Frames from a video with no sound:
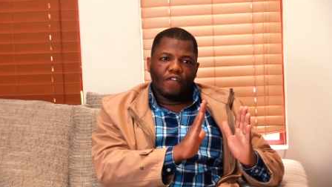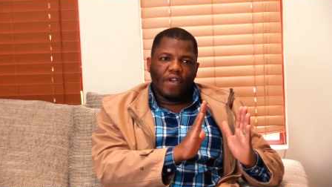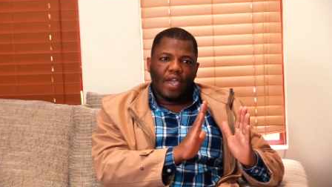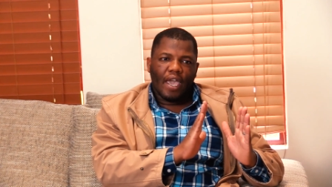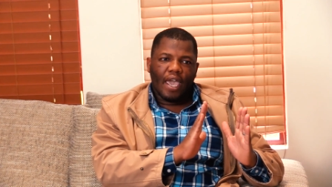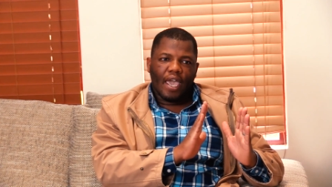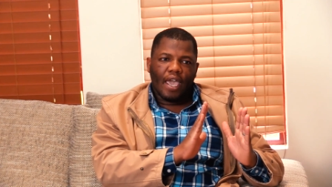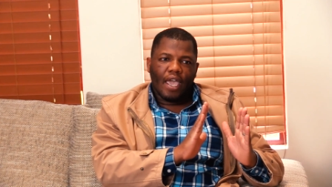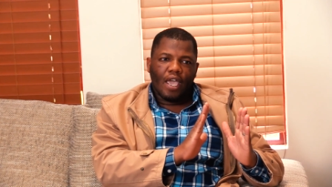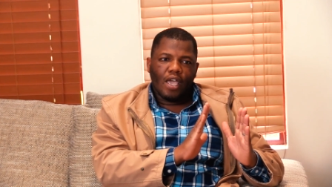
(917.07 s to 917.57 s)

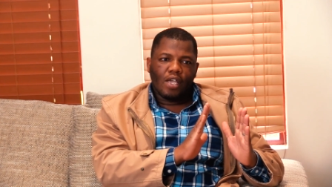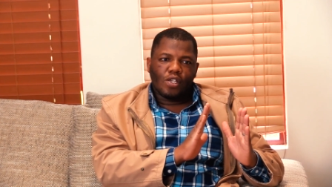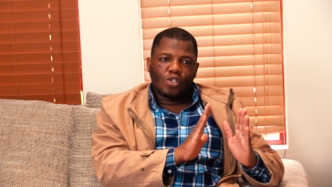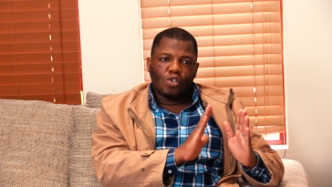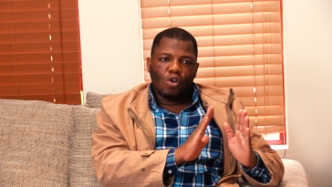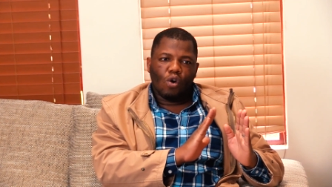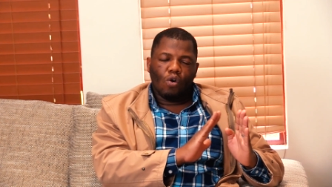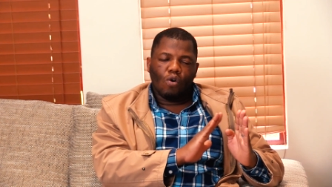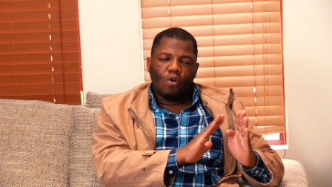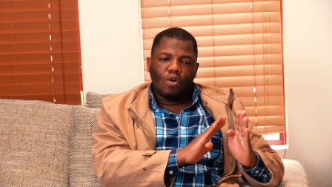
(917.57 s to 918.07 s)
Uh,
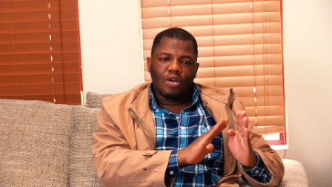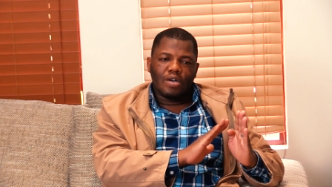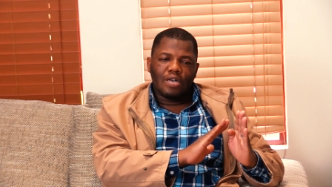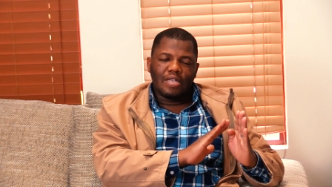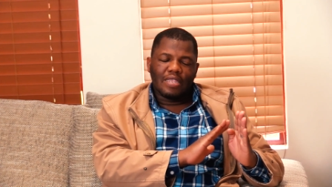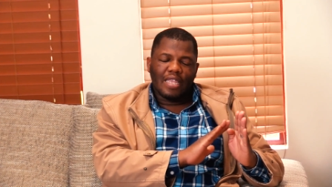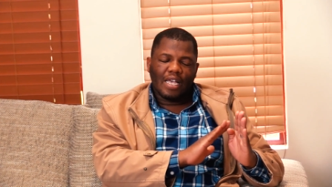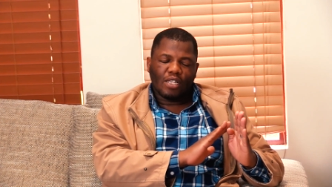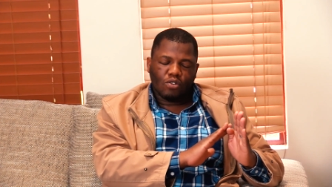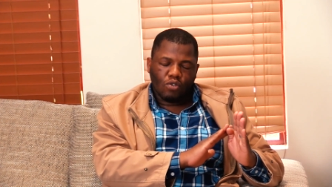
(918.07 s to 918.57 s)
so
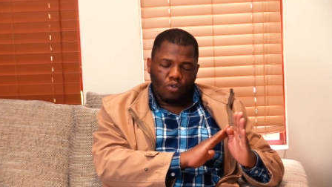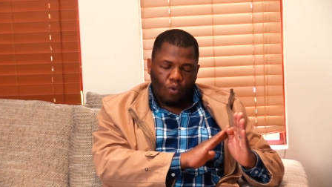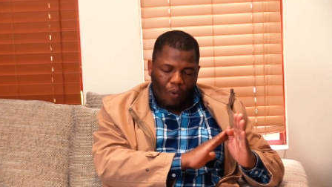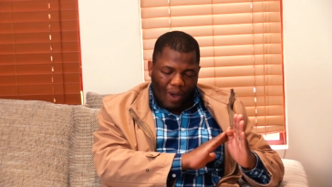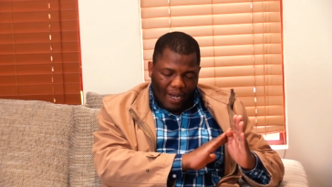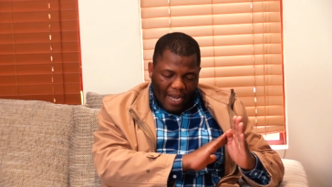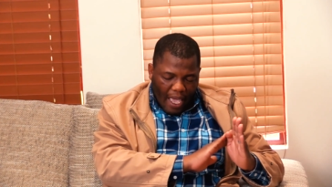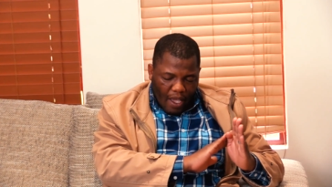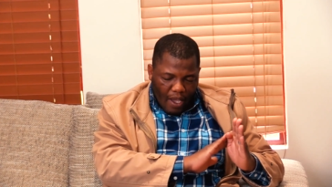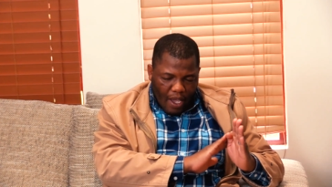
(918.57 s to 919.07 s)
that's
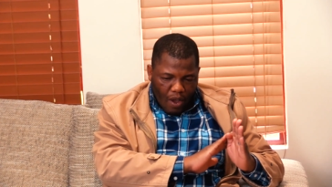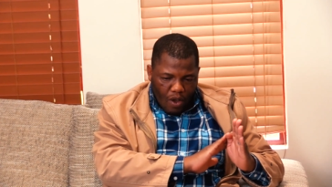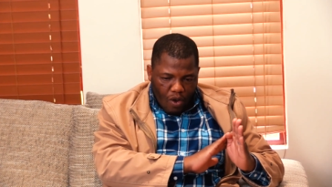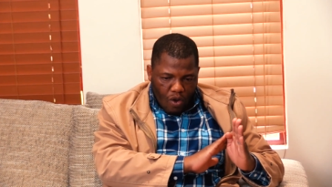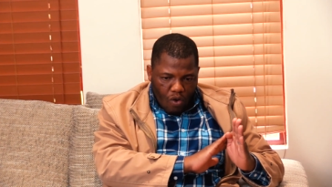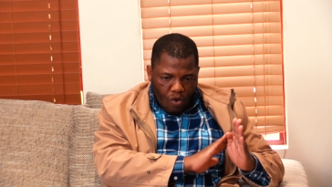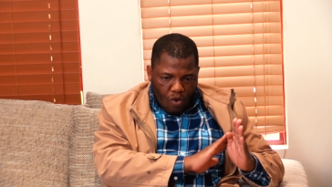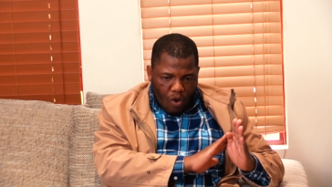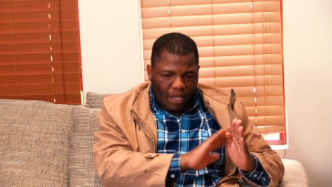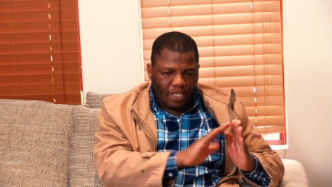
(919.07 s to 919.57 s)
what I
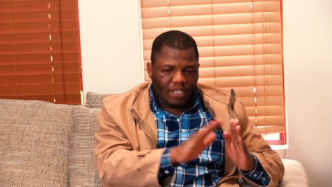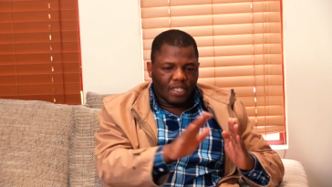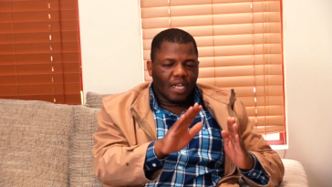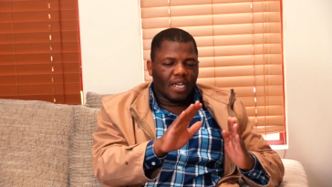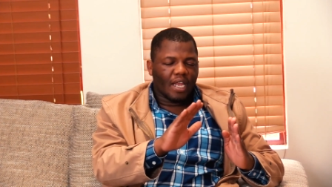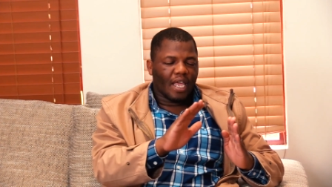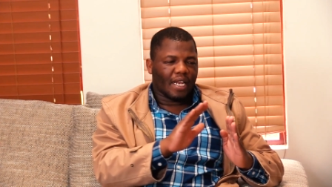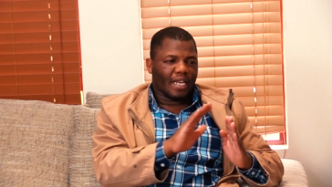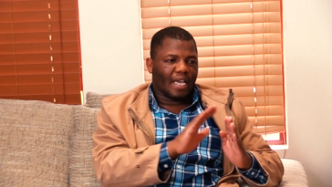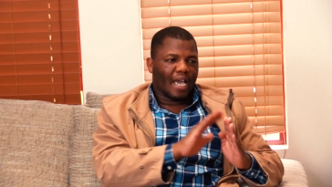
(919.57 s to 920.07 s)

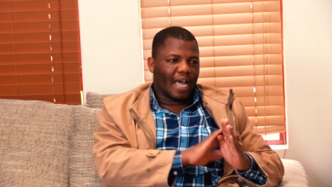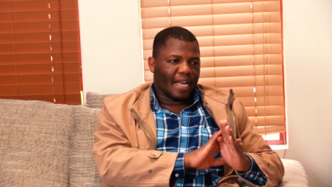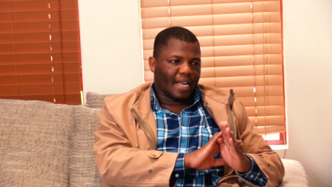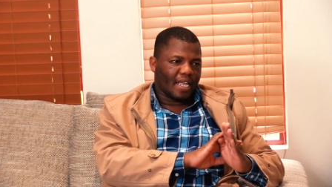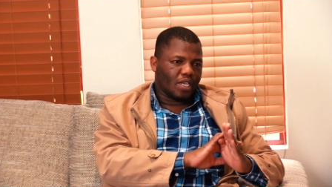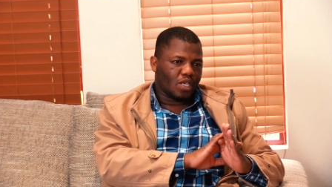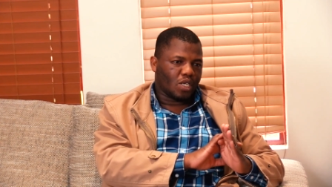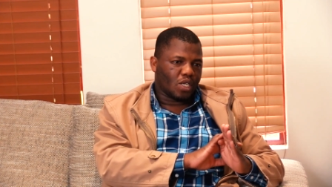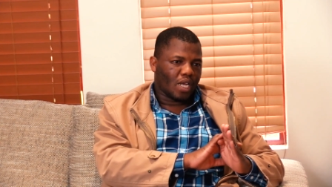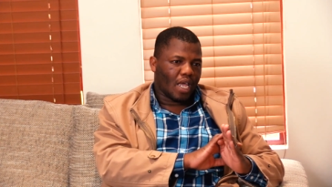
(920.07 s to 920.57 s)
constantly
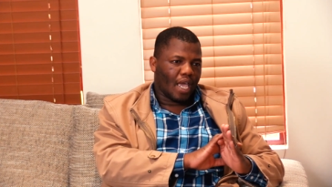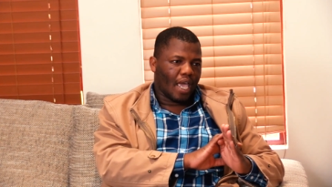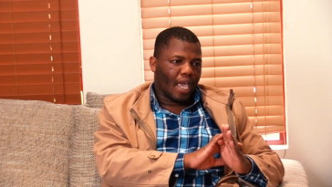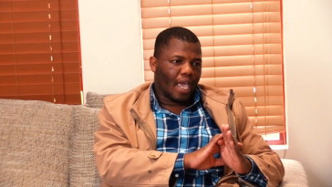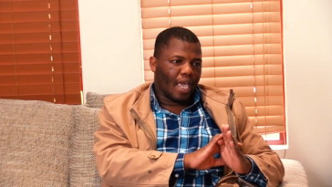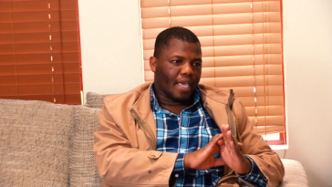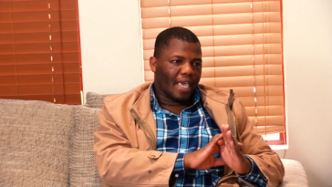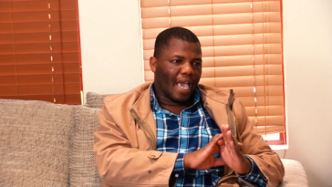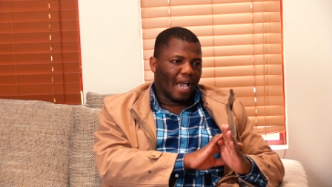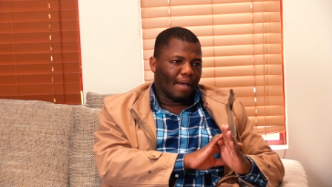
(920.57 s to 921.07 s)
encourage uh,
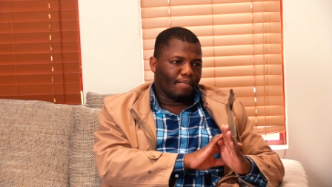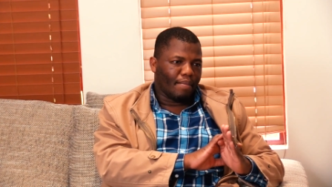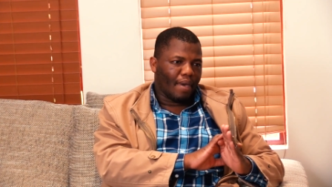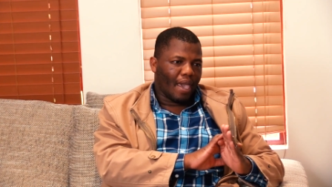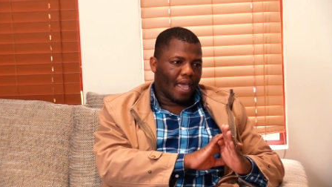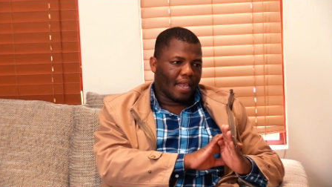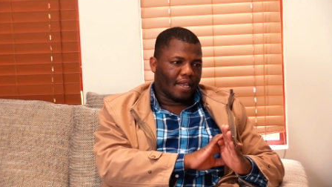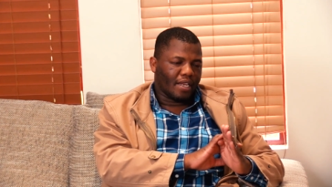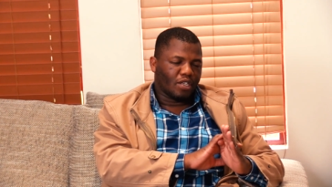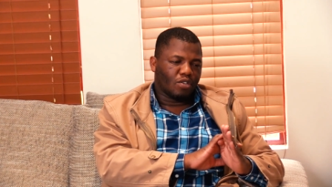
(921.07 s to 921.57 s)
young
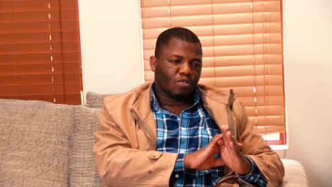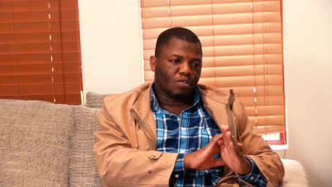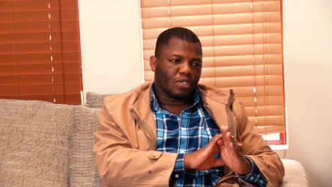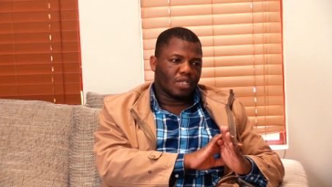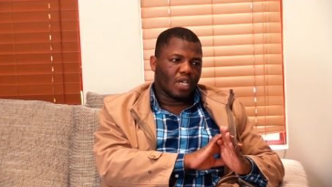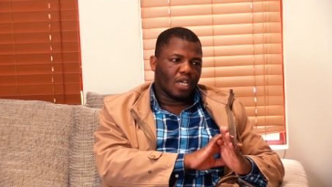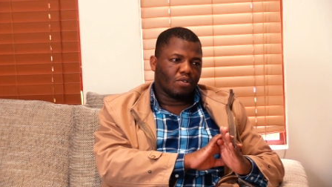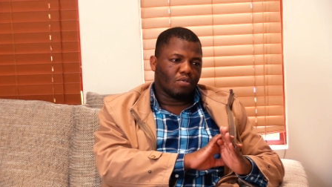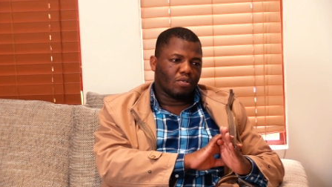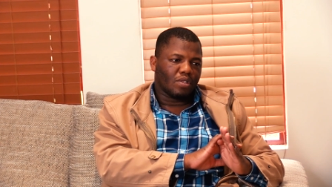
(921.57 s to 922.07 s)
men is to
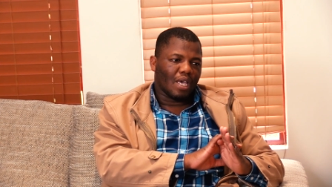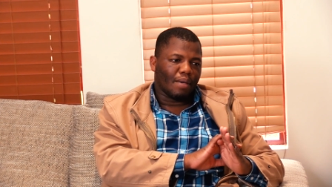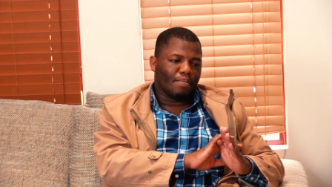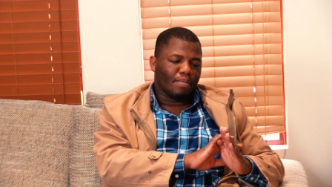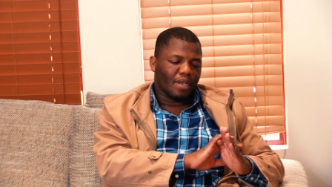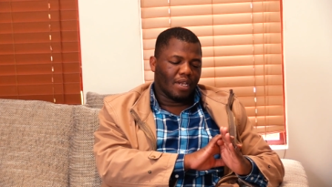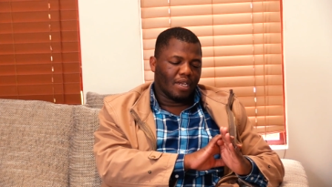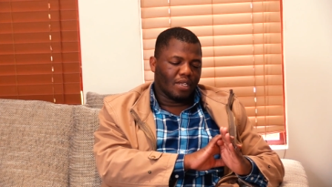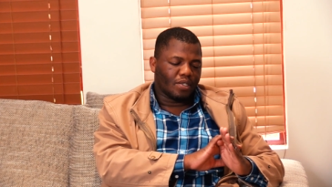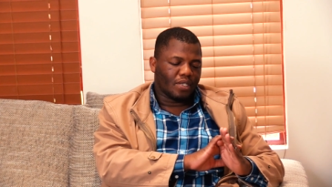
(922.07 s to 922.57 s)
say to
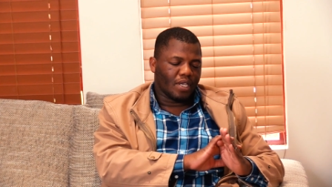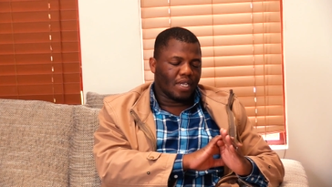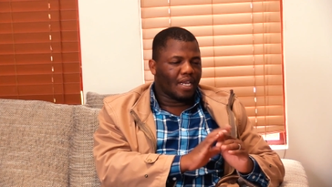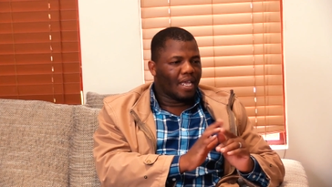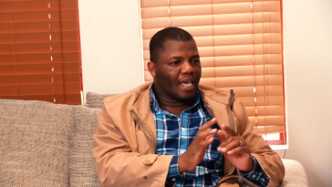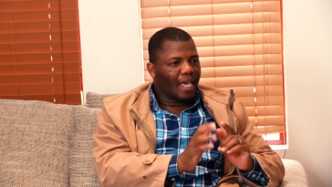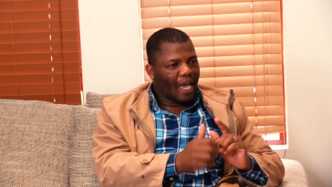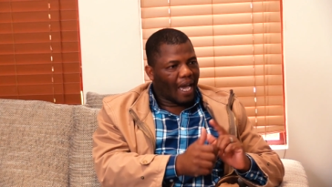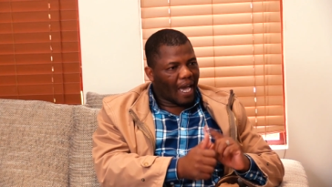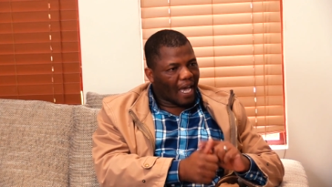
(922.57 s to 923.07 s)
them, listen,
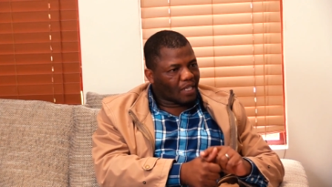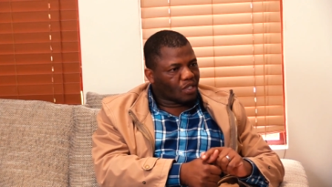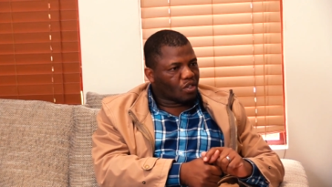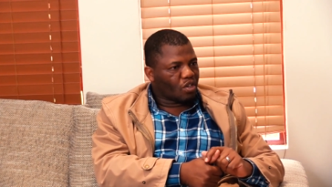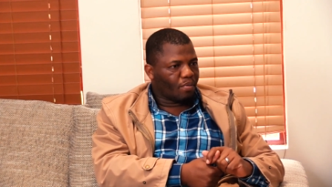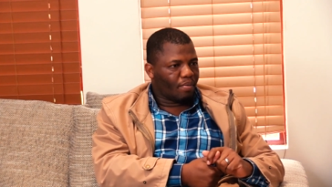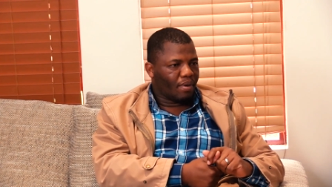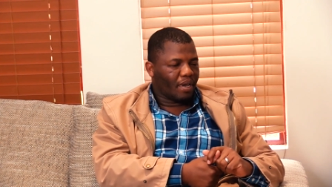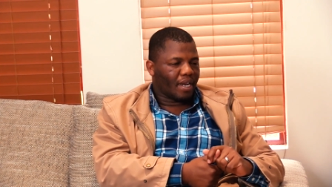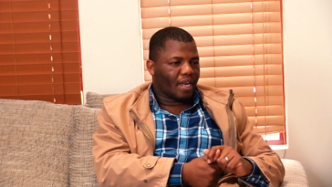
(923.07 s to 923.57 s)
ask
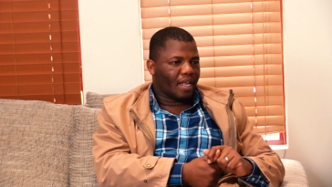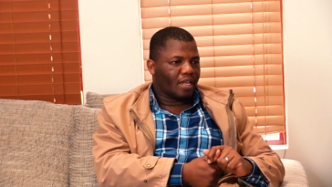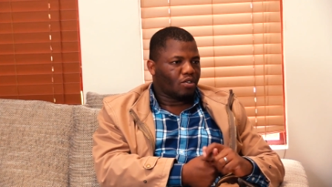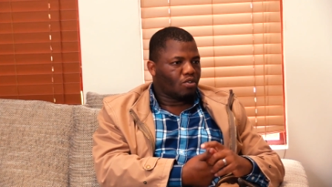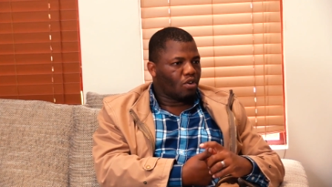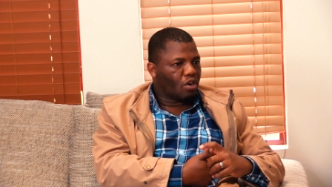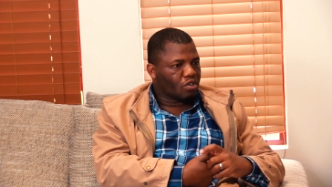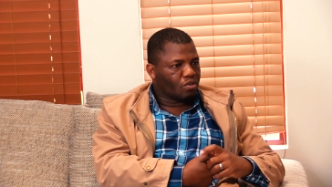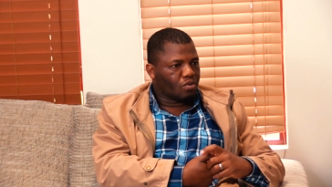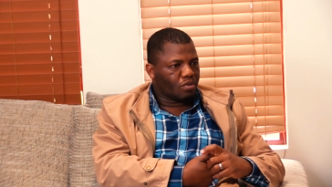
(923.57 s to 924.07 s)
your parents,
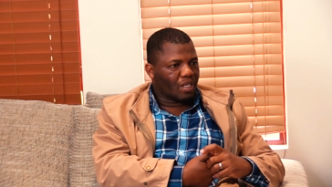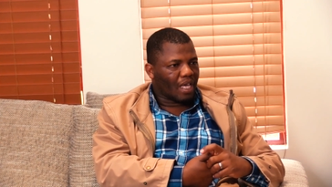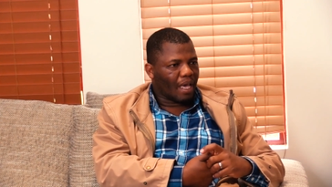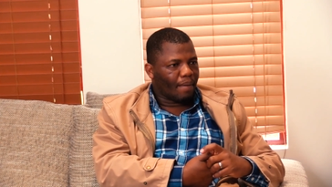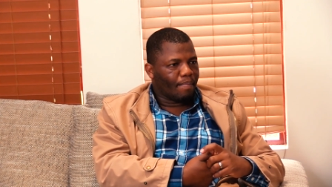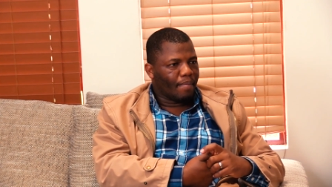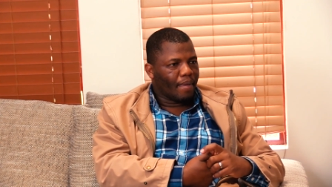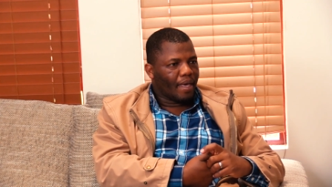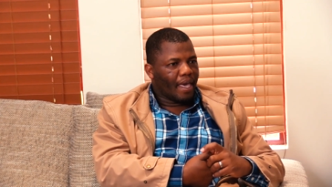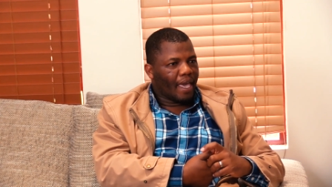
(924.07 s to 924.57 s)
talk to
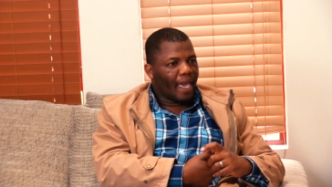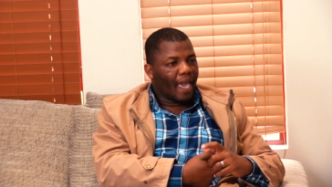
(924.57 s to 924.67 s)
them.